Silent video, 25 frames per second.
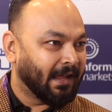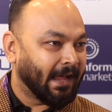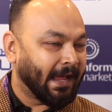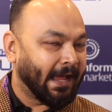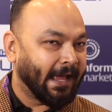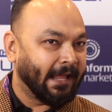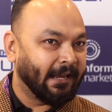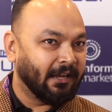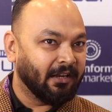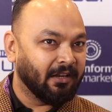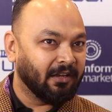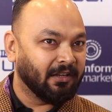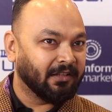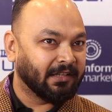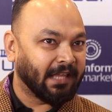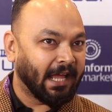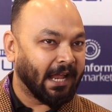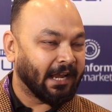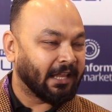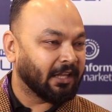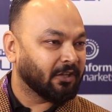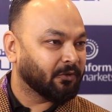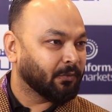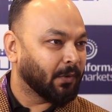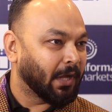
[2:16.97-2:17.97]
and
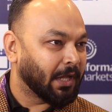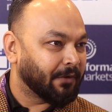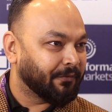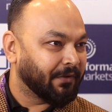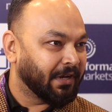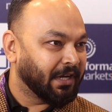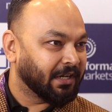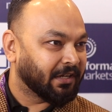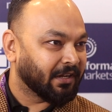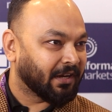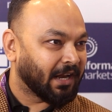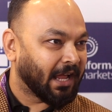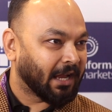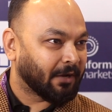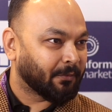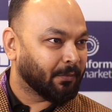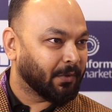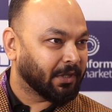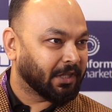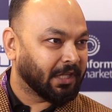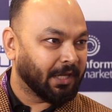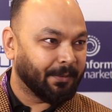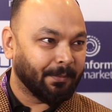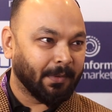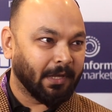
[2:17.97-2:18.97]
that is where we interact
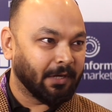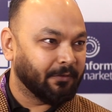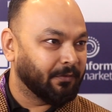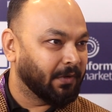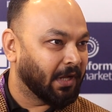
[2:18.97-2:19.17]
with them and